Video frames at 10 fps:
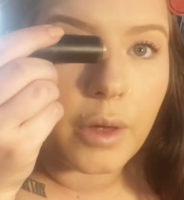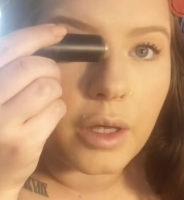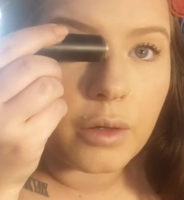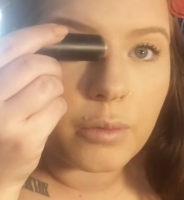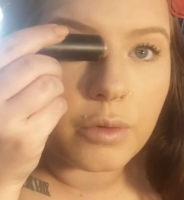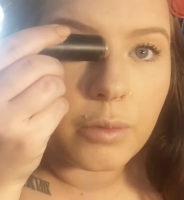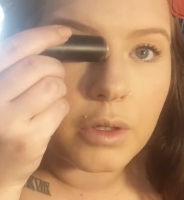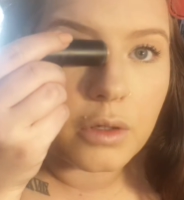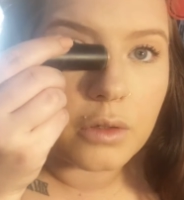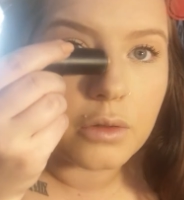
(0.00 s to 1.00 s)
in with my
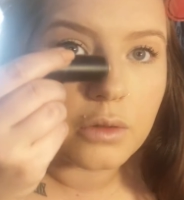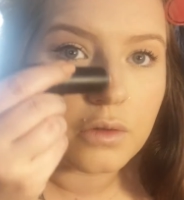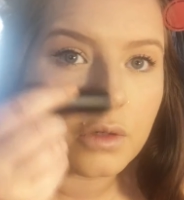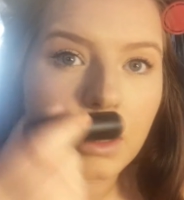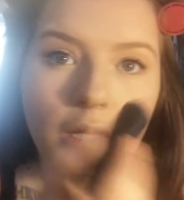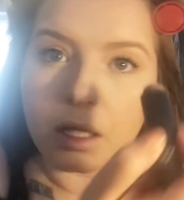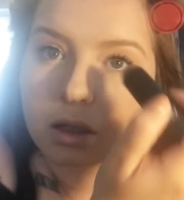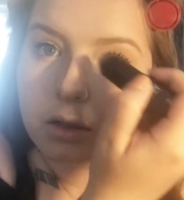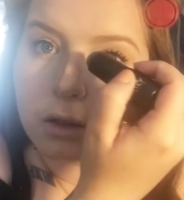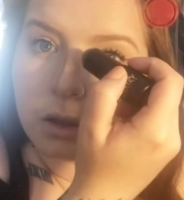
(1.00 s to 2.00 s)
contour stick
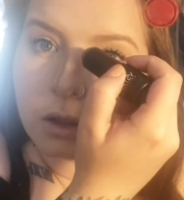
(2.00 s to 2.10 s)
and